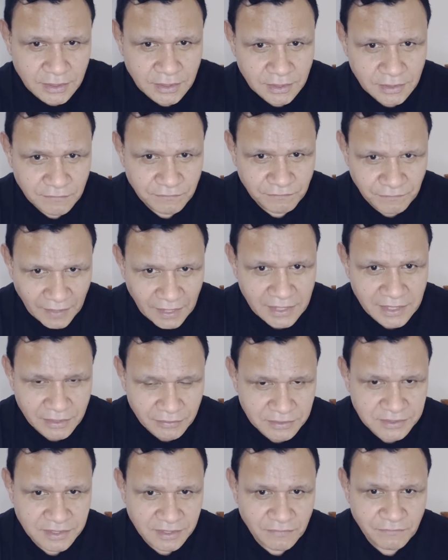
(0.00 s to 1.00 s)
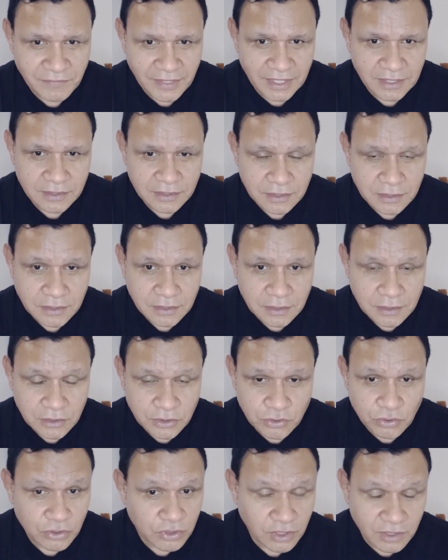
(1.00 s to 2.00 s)
Failure is an event.
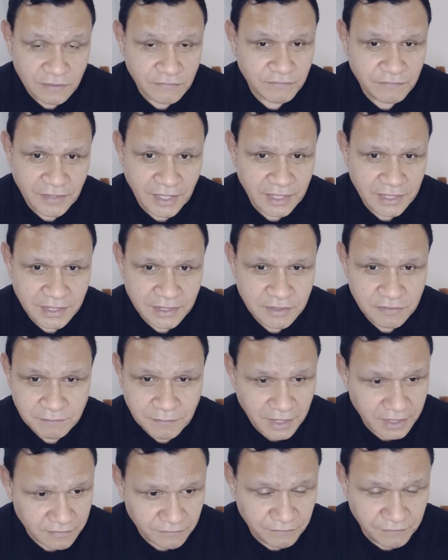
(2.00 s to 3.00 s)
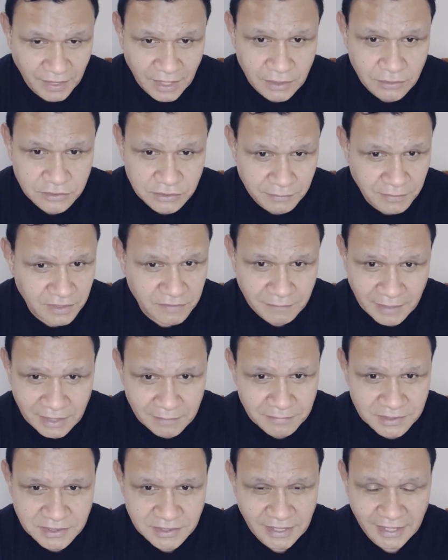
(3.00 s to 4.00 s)
You're not a failure. You might have failed, you might have made
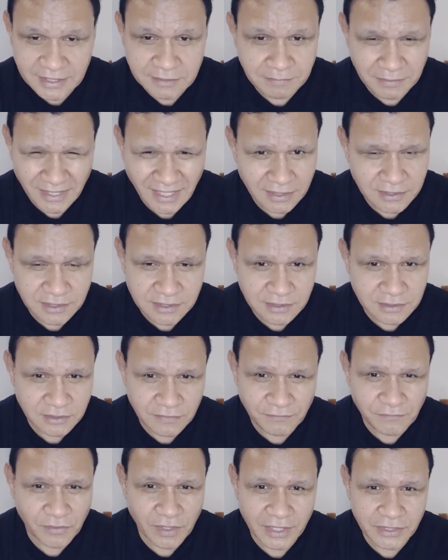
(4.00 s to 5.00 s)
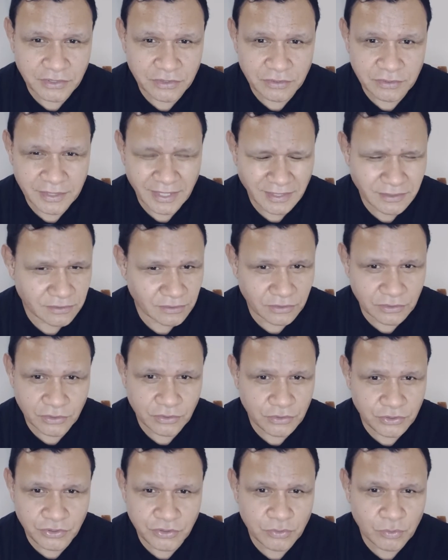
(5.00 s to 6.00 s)
mistakes, but that doesn't define you. That's not
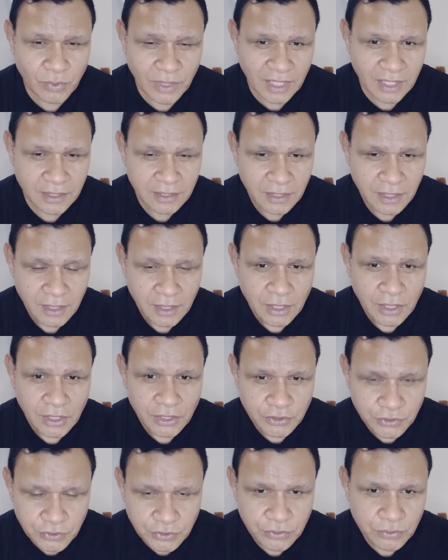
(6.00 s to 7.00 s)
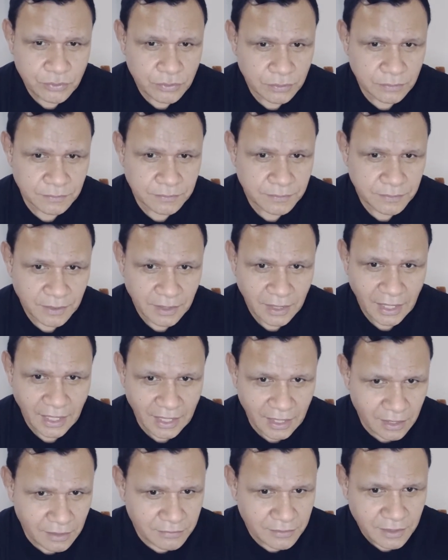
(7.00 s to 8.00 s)
who you are. You
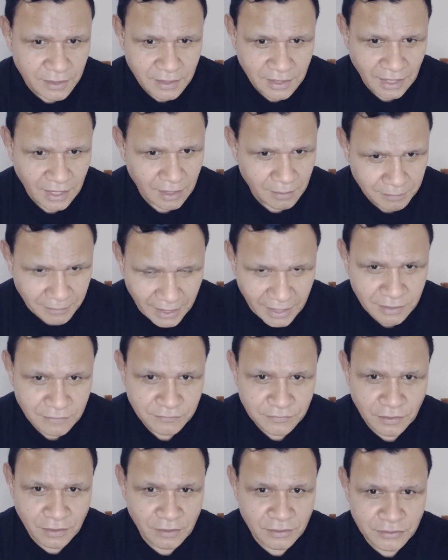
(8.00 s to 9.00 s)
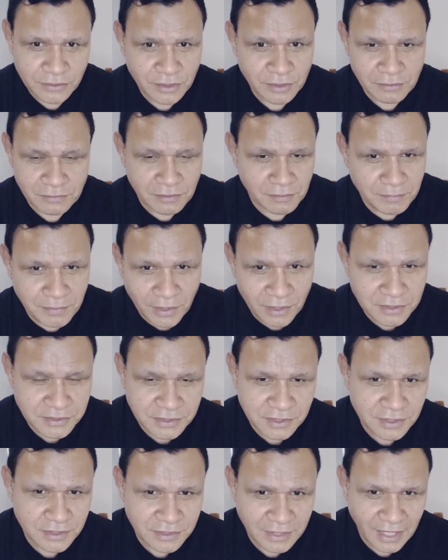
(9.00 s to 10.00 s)
are a man of God. You're a
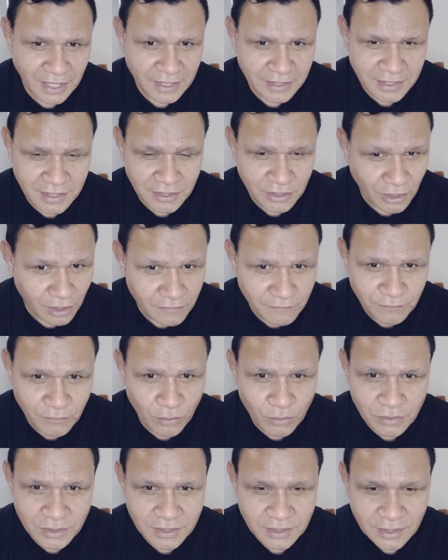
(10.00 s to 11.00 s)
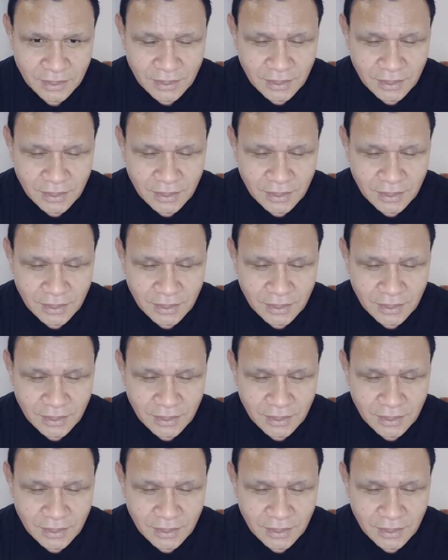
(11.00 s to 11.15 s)
person that can go forward.